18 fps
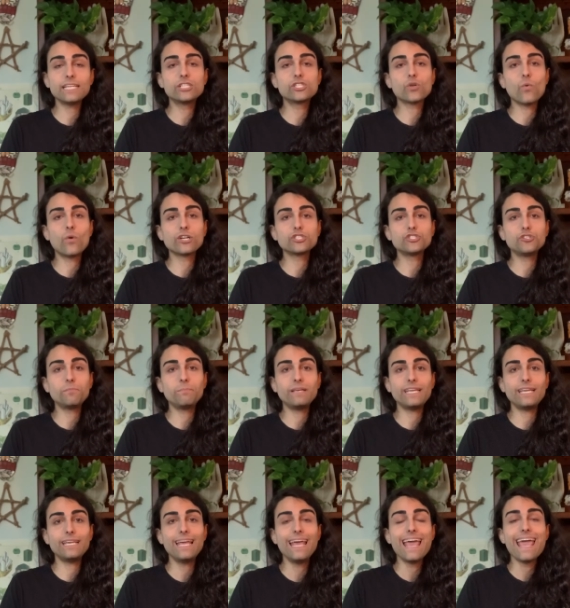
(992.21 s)
It's going to
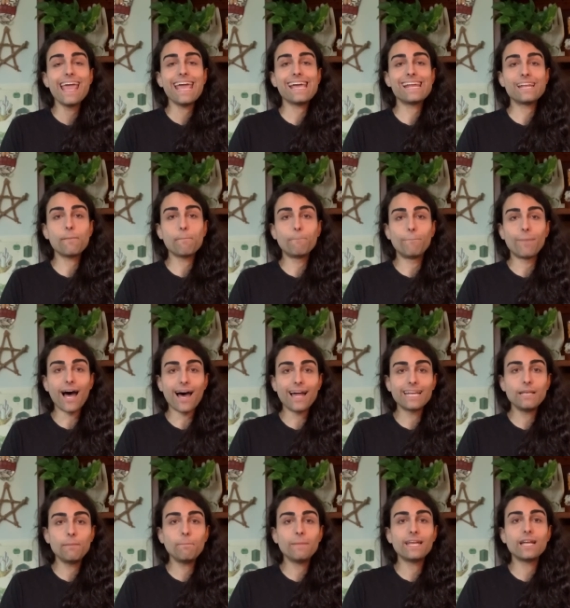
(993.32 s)
be an
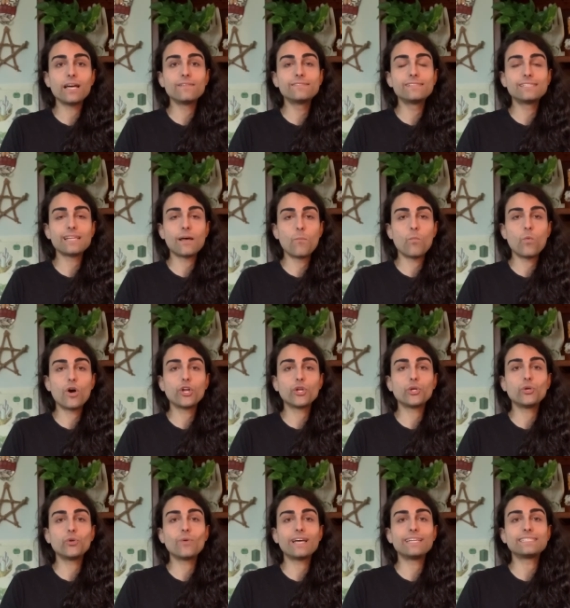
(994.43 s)
embodiment of someone
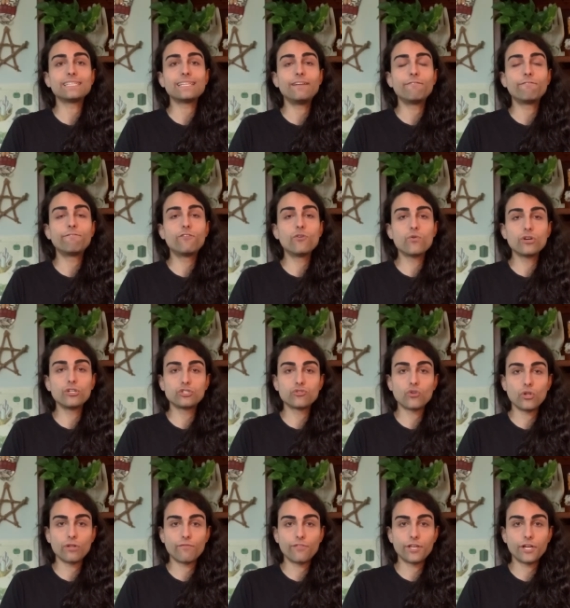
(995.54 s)
who is in full
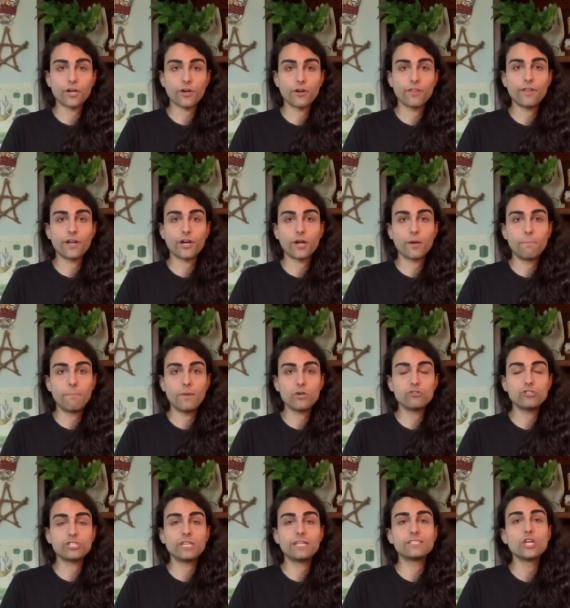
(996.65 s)
control of their
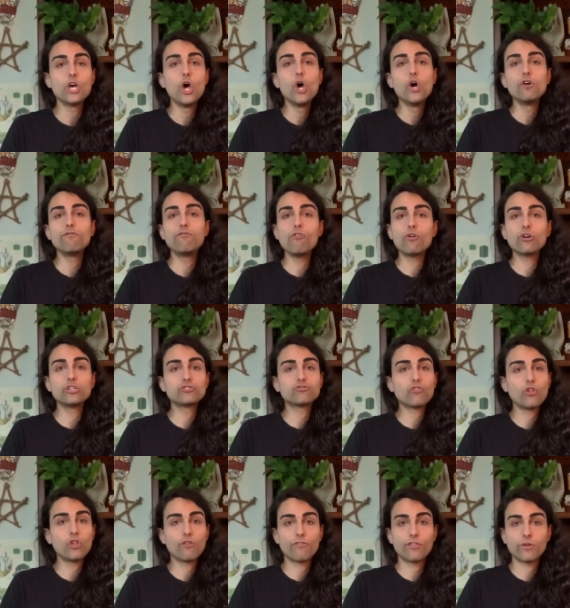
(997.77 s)
emotions, full
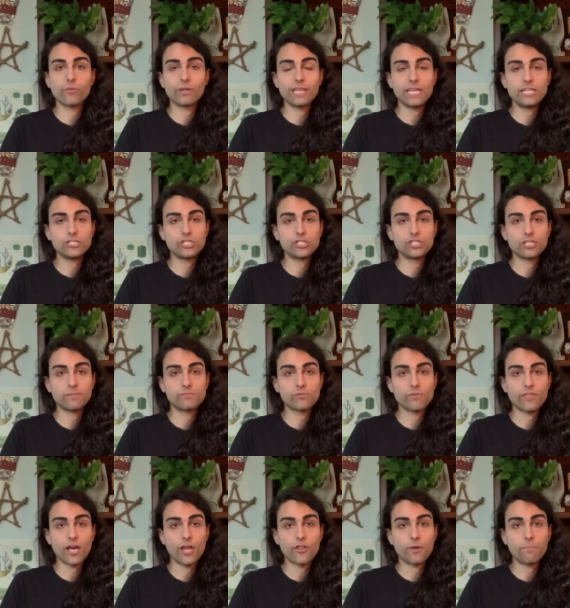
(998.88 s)
control over their relationships
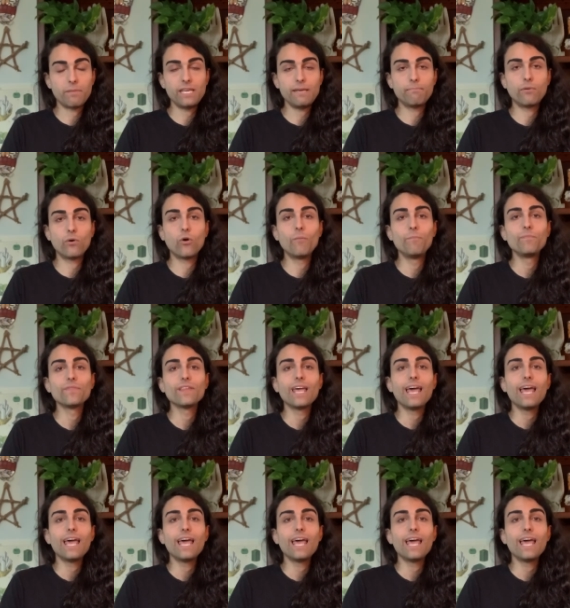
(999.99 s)
with other people.